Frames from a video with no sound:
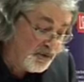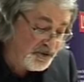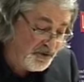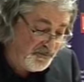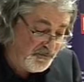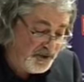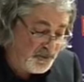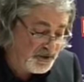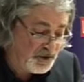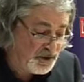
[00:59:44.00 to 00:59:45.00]
the all too
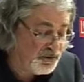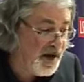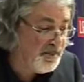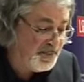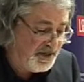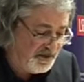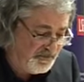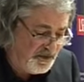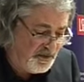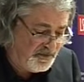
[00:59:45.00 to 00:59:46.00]
frequent cramping
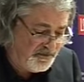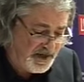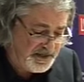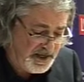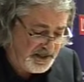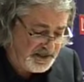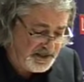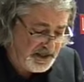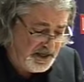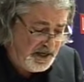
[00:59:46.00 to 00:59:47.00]
of human
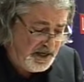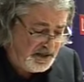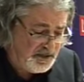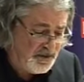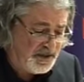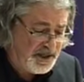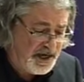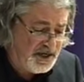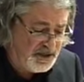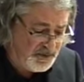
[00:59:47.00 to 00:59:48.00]
vitality, and to
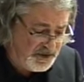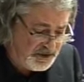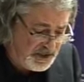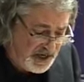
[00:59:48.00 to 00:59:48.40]
engage with the